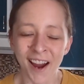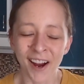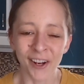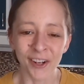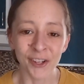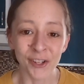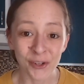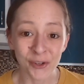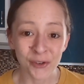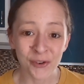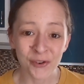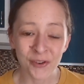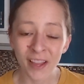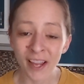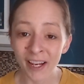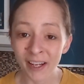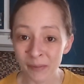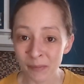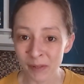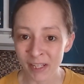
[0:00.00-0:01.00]
Are you
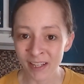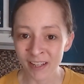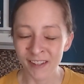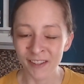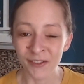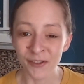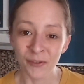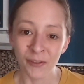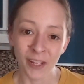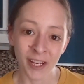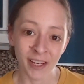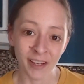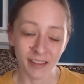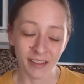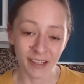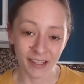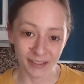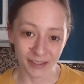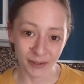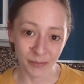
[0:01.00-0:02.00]
like me and you like
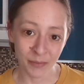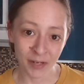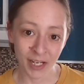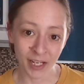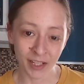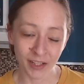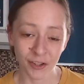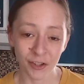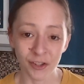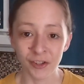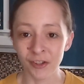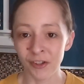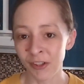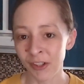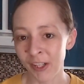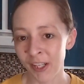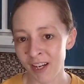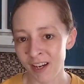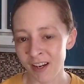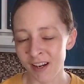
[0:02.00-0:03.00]
things to match? You
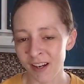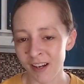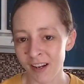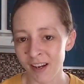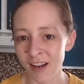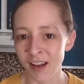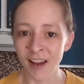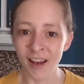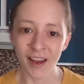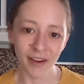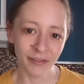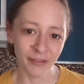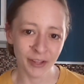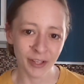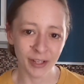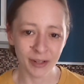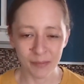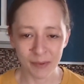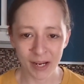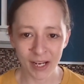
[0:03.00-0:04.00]
like
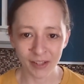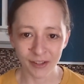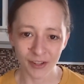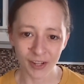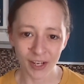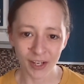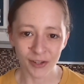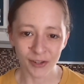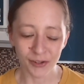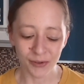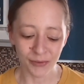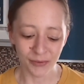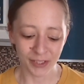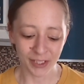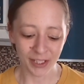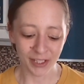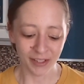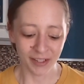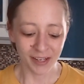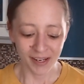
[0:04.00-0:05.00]
everything to match that you're
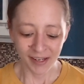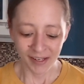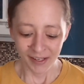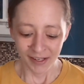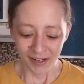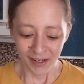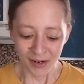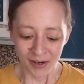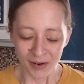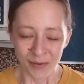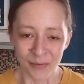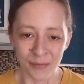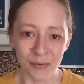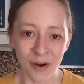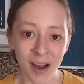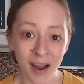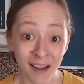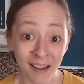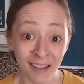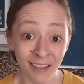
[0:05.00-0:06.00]
using?
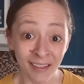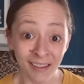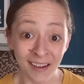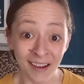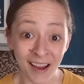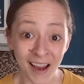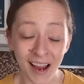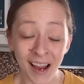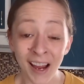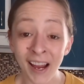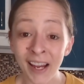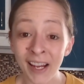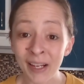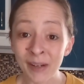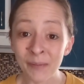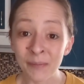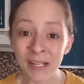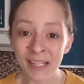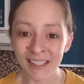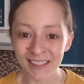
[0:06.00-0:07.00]
Well, I
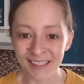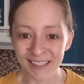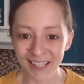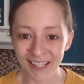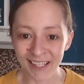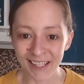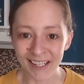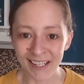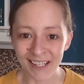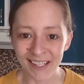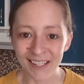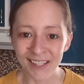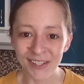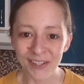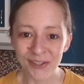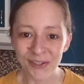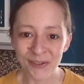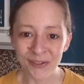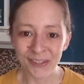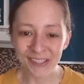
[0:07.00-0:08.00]
am excited
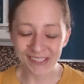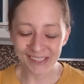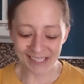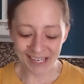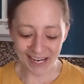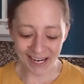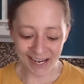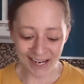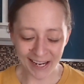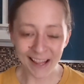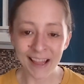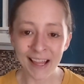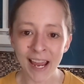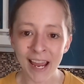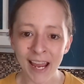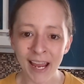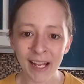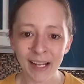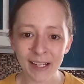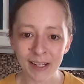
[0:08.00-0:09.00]
to say
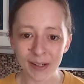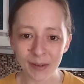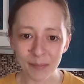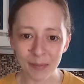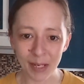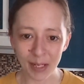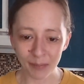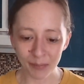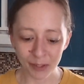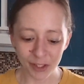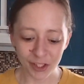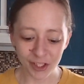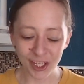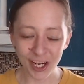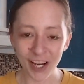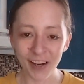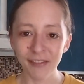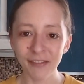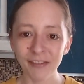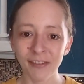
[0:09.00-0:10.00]
that Pampered
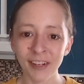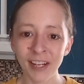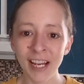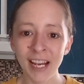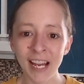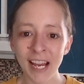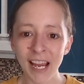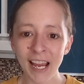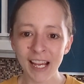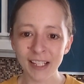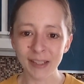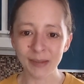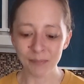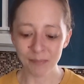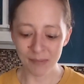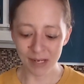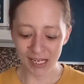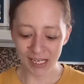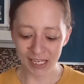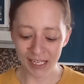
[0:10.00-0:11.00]
Chef has
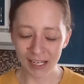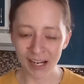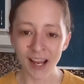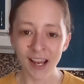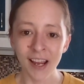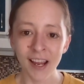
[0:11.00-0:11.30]
made